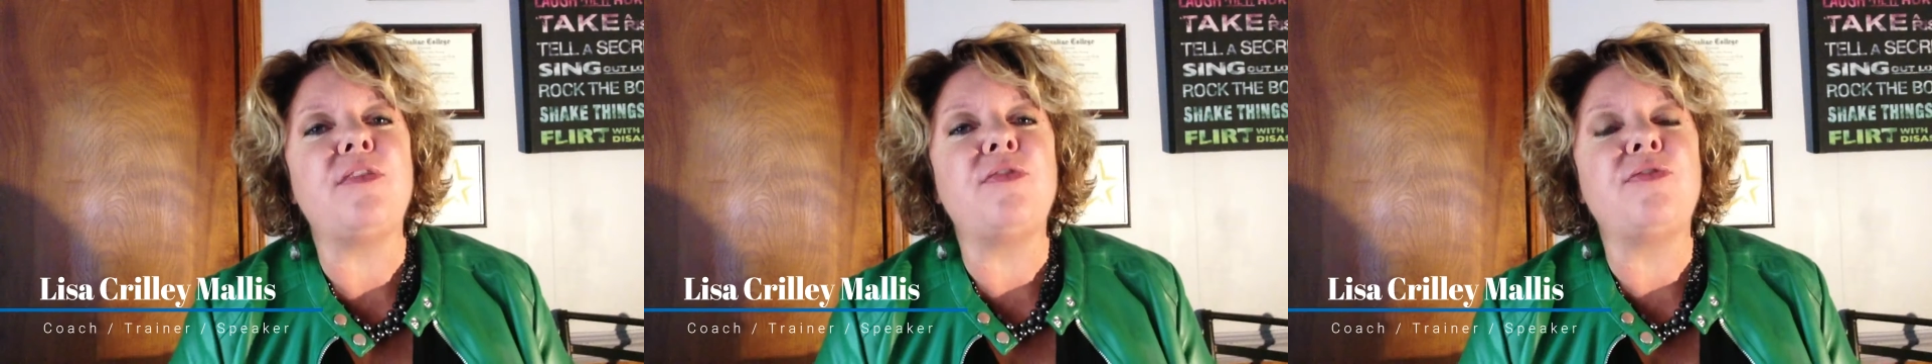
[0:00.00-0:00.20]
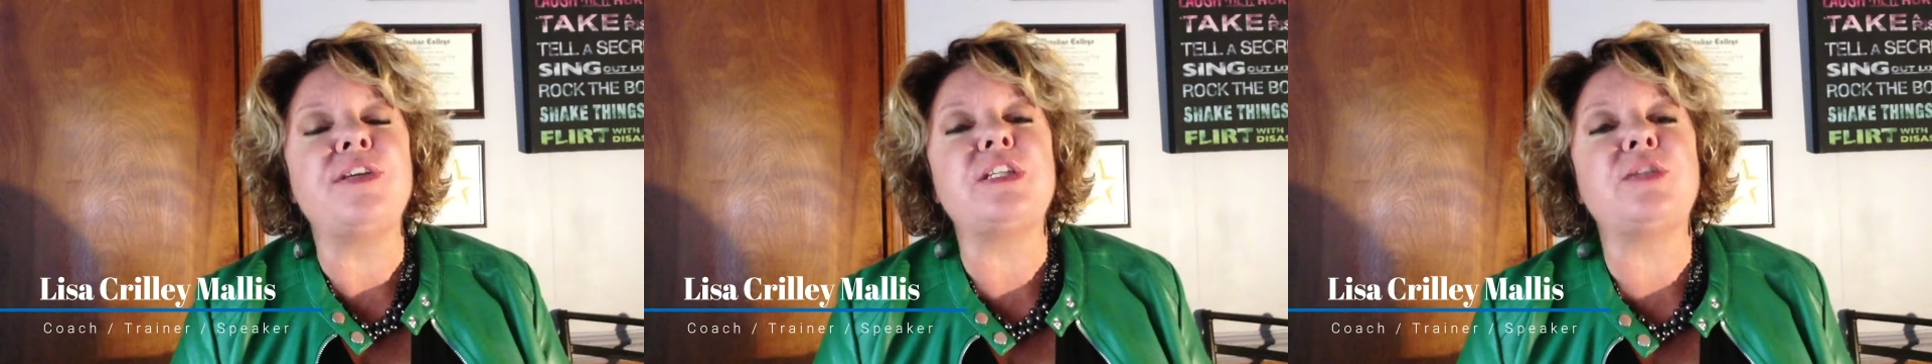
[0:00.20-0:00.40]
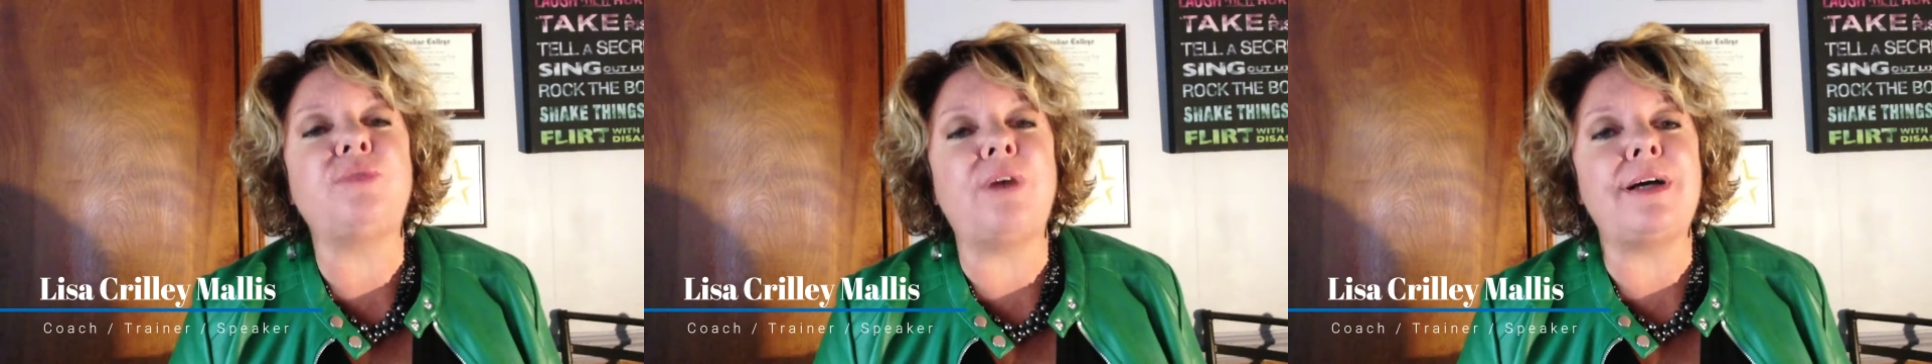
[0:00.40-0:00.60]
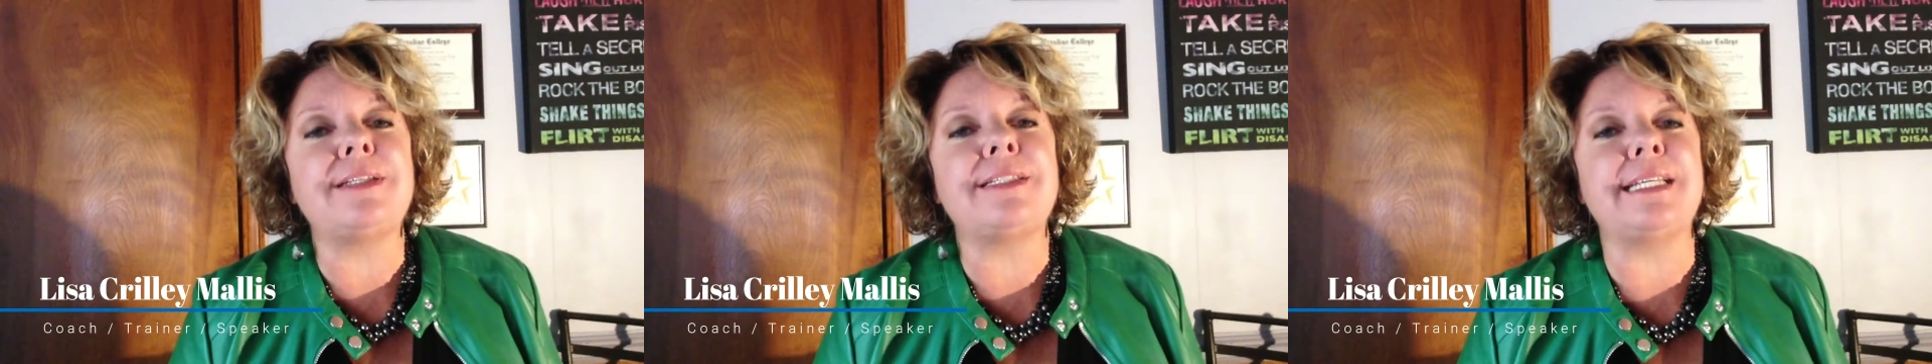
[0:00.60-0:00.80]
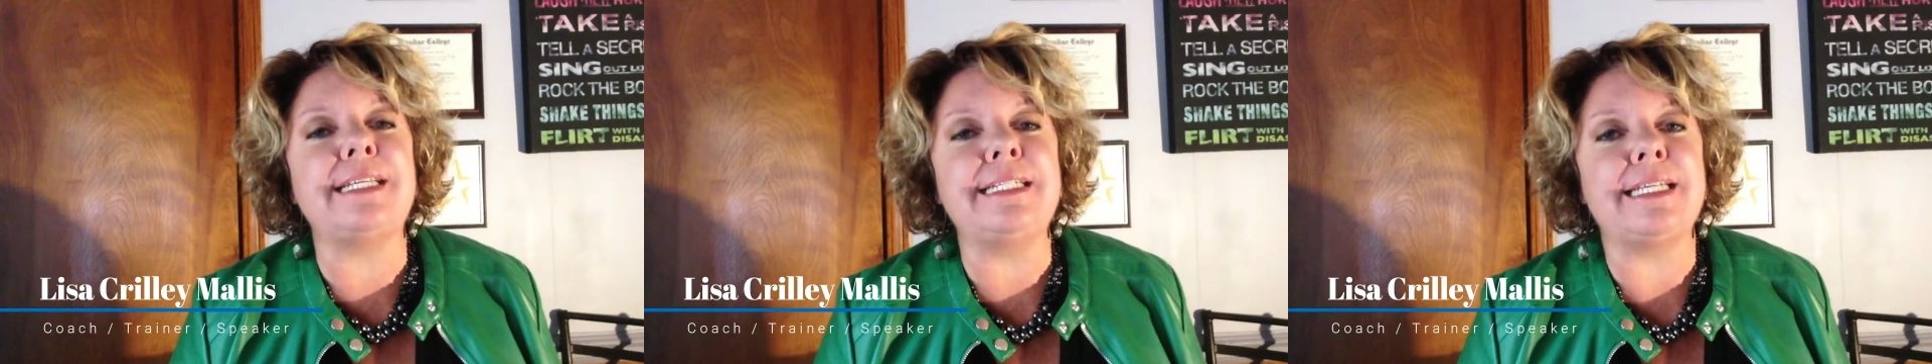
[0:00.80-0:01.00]
This
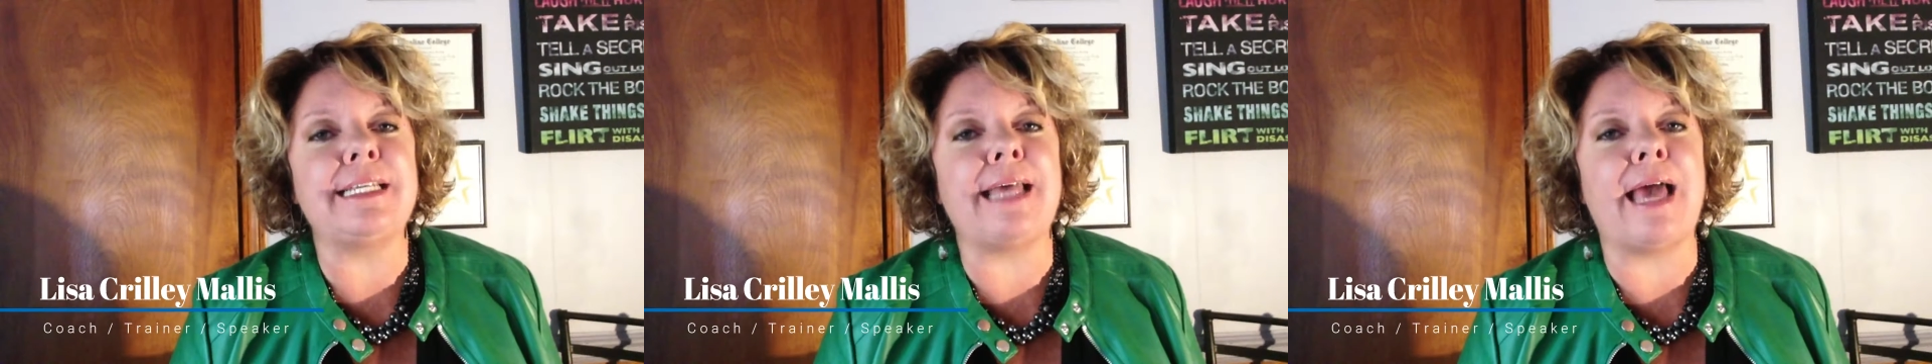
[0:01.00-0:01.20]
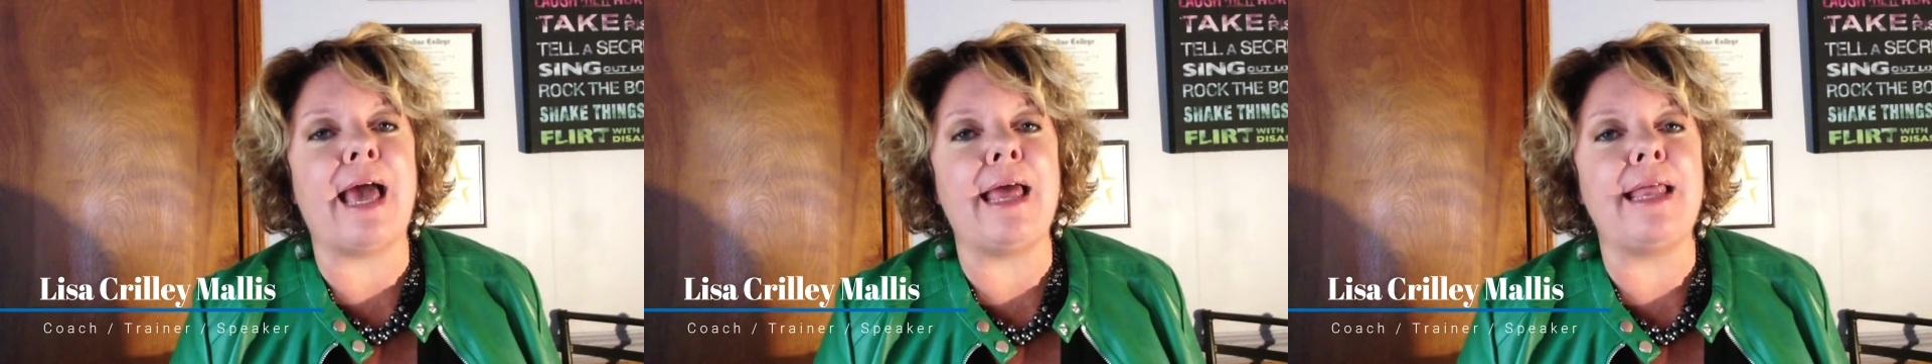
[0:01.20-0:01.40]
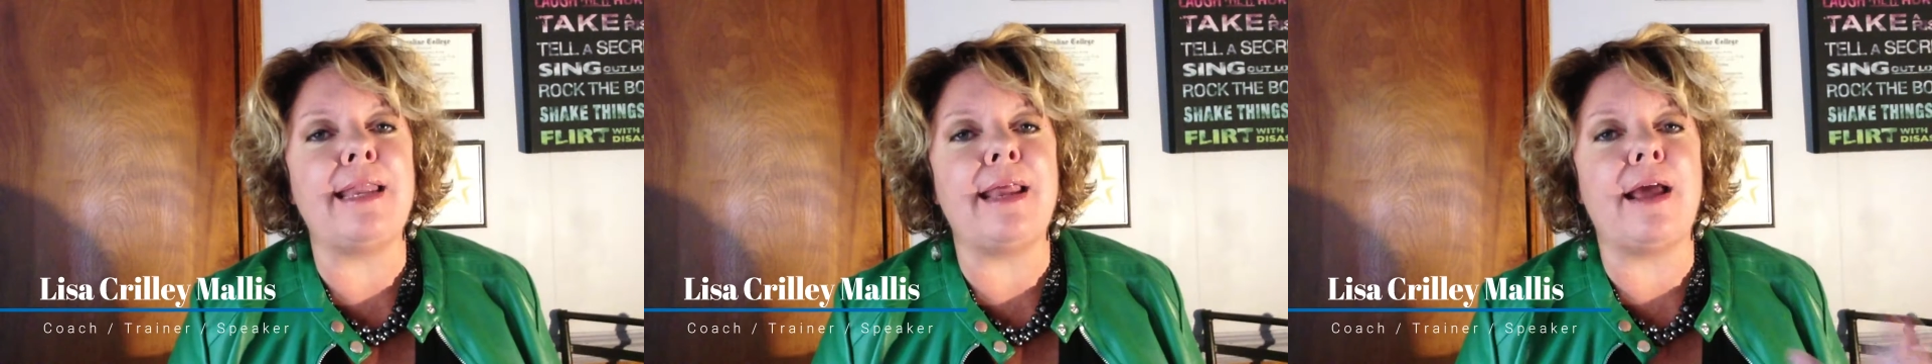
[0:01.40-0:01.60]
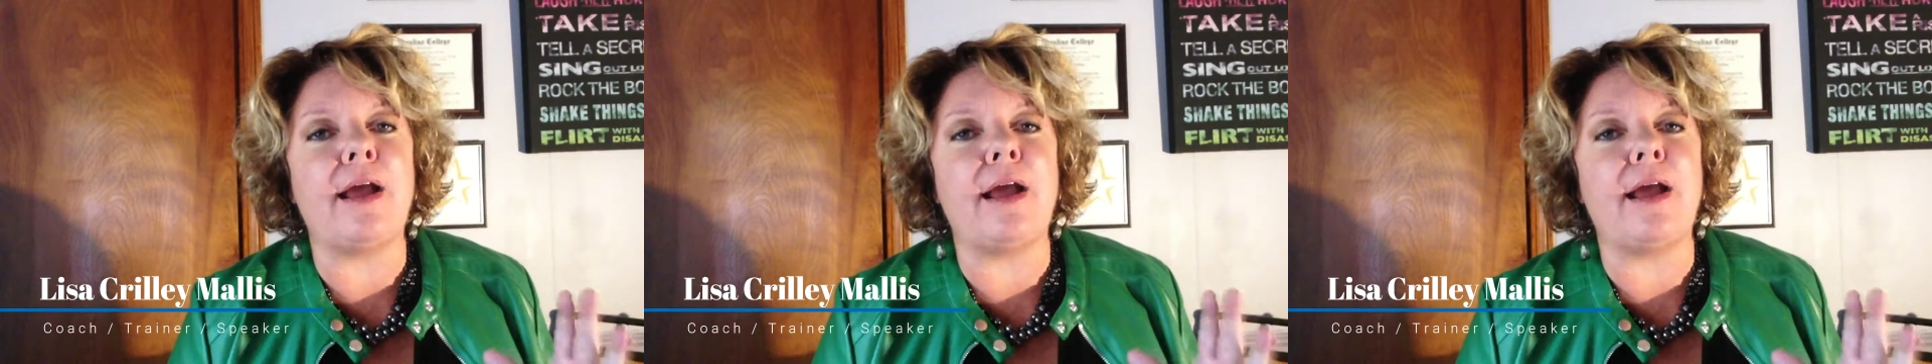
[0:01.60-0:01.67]
falls into that